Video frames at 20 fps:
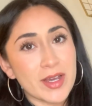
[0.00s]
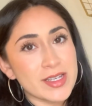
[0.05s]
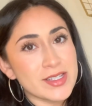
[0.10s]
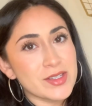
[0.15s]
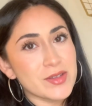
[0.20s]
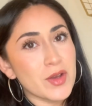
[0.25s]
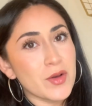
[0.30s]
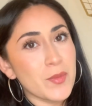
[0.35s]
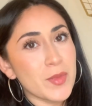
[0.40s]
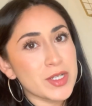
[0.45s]

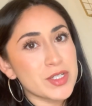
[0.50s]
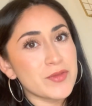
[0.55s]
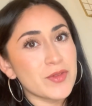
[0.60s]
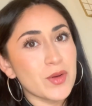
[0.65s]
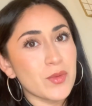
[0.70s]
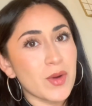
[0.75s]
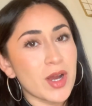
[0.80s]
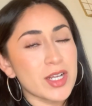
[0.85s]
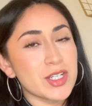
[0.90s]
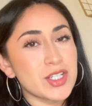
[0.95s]
so much for
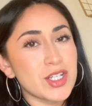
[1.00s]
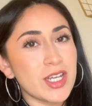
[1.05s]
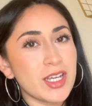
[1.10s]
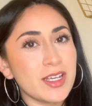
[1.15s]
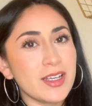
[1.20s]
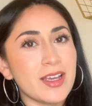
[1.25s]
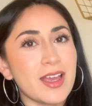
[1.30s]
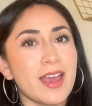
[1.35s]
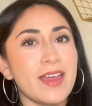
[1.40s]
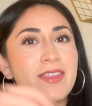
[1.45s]
watching,
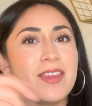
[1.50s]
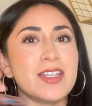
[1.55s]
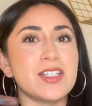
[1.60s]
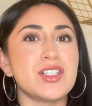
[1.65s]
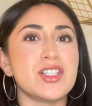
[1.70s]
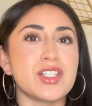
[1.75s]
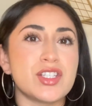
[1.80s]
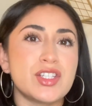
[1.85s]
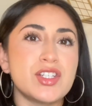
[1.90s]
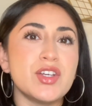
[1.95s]
and then
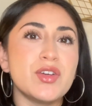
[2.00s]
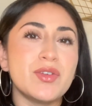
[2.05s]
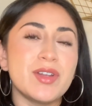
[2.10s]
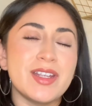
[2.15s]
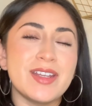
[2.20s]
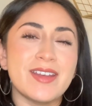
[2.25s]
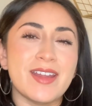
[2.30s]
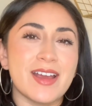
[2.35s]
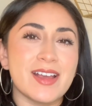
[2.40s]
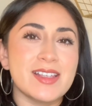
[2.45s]
just tune in
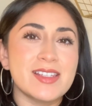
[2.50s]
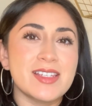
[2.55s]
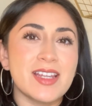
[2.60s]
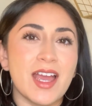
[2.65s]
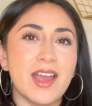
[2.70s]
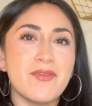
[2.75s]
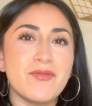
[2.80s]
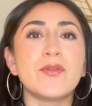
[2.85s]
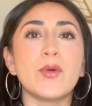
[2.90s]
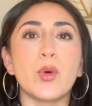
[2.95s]
next
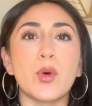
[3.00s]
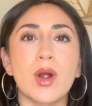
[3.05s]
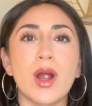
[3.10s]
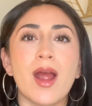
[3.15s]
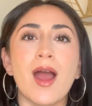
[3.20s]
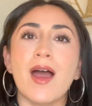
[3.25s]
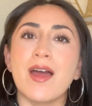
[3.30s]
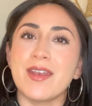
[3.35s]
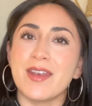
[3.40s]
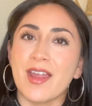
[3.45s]
time for
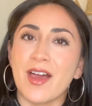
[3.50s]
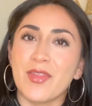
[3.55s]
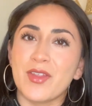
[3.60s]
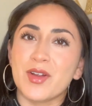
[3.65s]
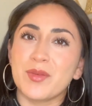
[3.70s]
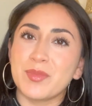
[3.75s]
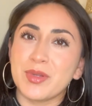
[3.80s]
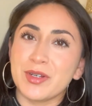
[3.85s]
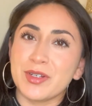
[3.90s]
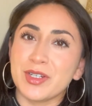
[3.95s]
another
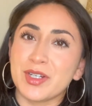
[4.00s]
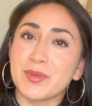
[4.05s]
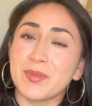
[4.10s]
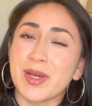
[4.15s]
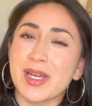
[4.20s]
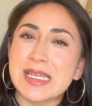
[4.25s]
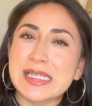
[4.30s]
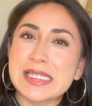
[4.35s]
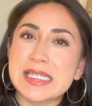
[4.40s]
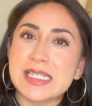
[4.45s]
beauty or
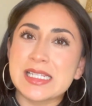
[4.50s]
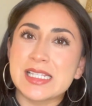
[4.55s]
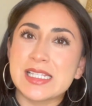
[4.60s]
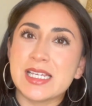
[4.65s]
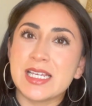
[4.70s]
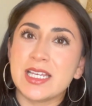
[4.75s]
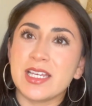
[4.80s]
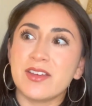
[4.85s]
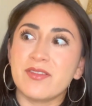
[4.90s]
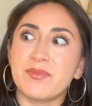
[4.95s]
bust and
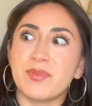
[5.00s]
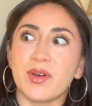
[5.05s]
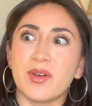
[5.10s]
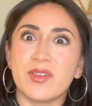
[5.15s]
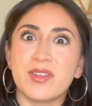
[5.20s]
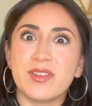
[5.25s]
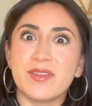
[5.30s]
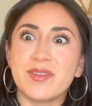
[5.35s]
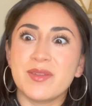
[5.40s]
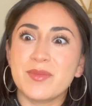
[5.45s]
seeing if both
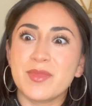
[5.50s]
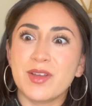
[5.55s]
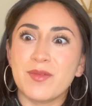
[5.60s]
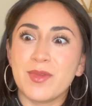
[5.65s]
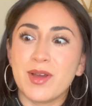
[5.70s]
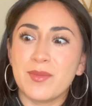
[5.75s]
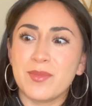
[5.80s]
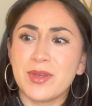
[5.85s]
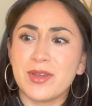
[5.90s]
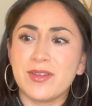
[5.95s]
of them come
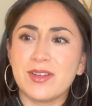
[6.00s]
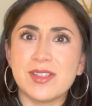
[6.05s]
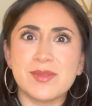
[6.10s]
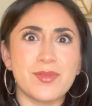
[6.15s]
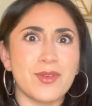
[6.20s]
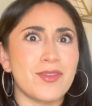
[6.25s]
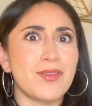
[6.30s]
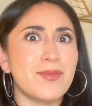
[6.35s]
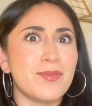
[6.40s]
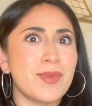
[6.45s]
out beauties,
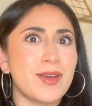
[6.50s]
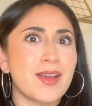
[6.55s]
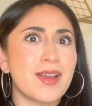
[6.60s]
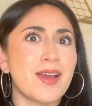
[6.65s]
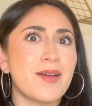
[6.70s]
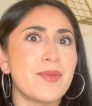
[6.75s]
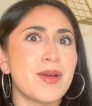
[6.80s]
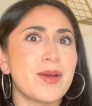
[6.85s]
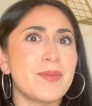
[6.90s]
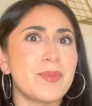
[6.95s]
both of them come
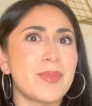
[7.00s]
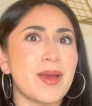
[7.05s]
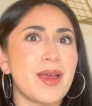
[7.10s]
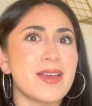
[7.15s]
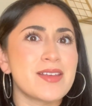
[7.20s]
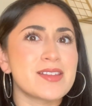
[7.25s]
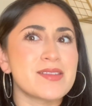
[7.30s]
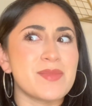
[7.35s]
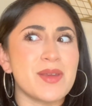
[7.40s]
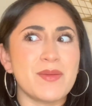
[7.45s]
out
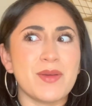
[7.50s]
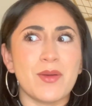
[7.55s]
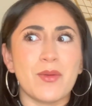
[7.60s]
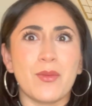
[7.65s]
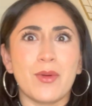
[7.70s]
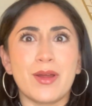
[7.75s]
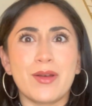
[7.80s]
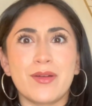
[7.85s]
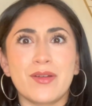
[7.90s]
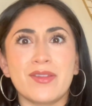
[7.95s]
bust, maybe
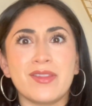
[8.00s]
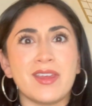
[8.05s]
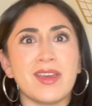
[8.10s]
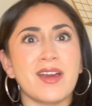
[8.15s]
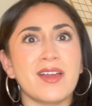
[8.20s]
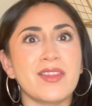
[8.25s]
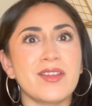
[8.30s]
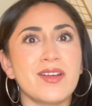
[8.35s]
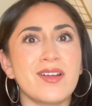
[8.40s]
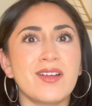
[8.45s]
one or the
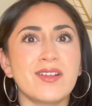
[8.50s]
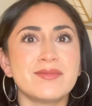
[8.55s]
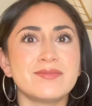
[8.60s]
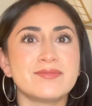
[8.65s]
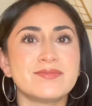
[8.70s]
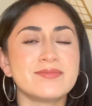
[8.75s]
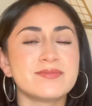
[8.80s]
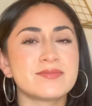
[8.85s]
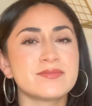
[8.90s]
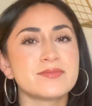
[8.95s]
other.
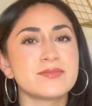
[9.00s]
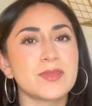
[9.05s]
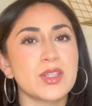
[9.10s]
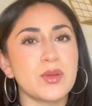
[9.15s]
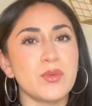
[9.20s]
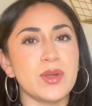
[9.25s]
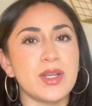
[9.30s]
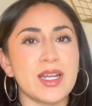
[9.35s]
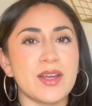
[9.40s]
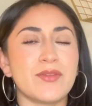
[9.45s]

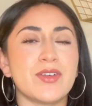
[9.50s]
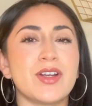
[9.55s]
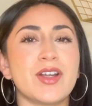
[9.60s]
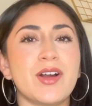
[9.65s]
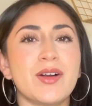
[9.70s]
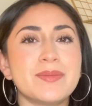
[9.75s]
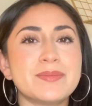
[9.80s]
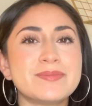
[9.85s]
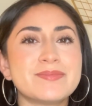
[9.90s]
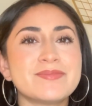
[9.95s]
We never know.
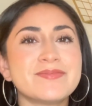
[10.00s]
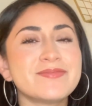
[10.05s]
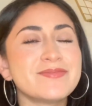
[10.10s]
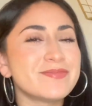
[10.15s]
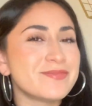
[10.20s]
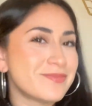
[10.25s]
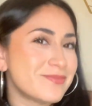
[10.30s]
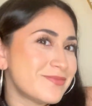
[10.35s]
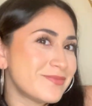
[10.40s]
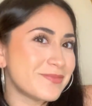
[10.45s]

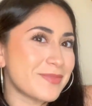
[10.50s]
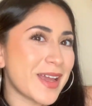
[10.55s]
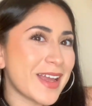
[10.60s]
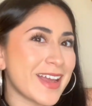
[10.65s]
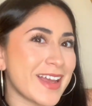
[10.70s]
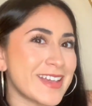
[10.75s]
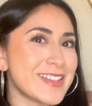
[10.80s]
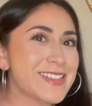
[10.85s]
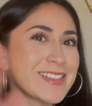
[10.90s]
Bye guys.